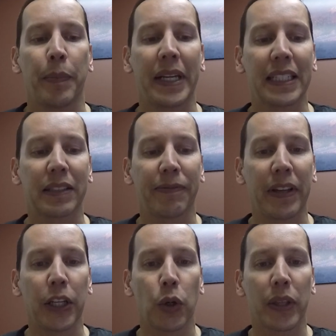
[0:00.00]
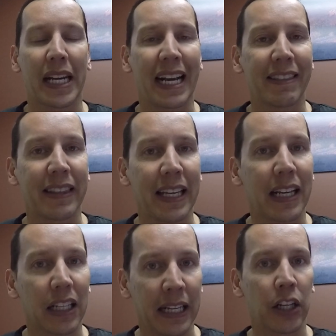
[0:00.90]
but it's a video that I
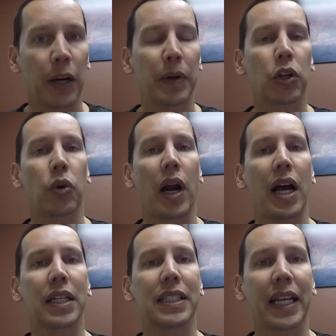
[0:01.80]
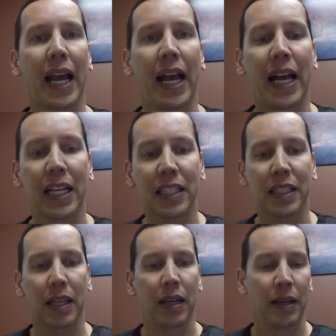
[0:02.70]
think can come across
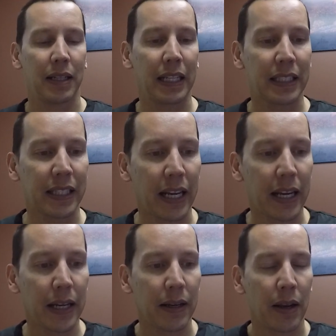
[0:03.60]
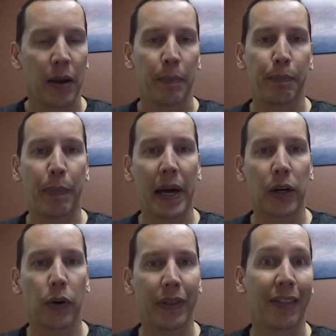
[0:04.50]
as, let's say,
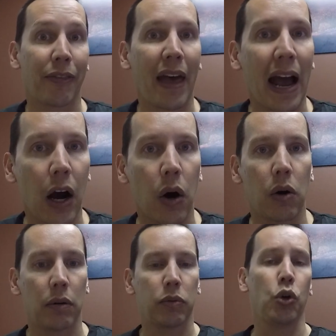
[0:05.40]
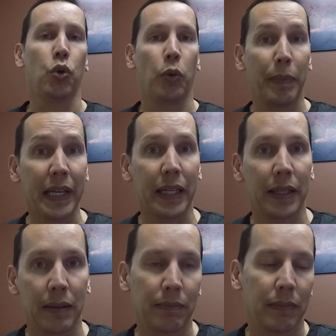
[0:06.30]
better than thou. Who?
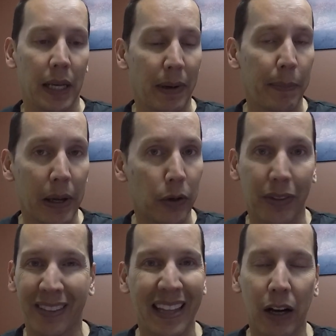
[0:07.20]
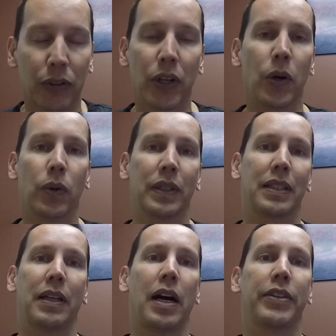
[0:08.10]
Me? Am I better than thou? No,
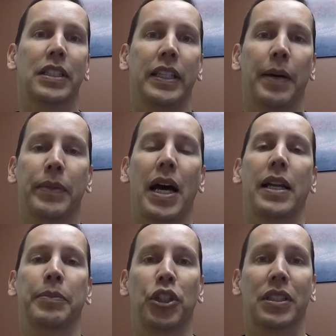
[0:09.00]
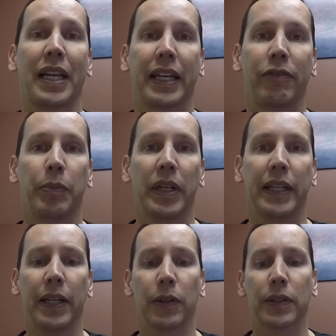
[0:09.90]
obviously I'm not. I'm just like
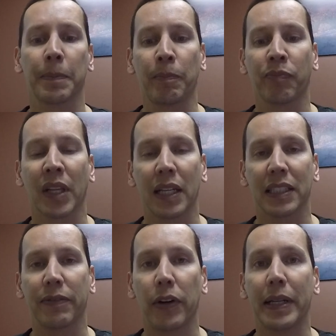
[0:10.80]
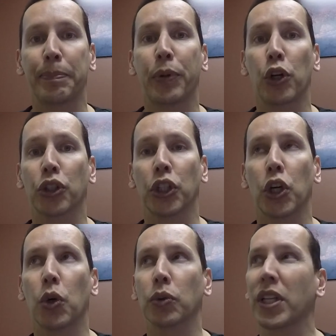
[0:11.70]
everybody else. It's a very
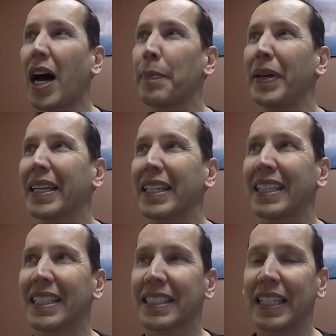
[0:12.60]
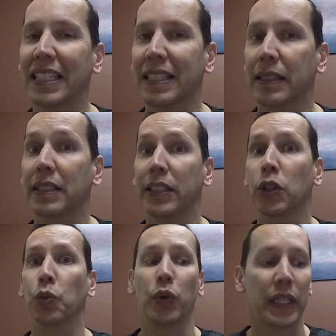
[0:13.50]
personal topic in the sense it
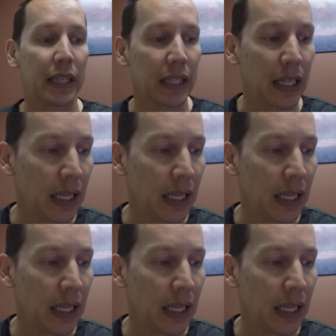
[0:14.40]
deals with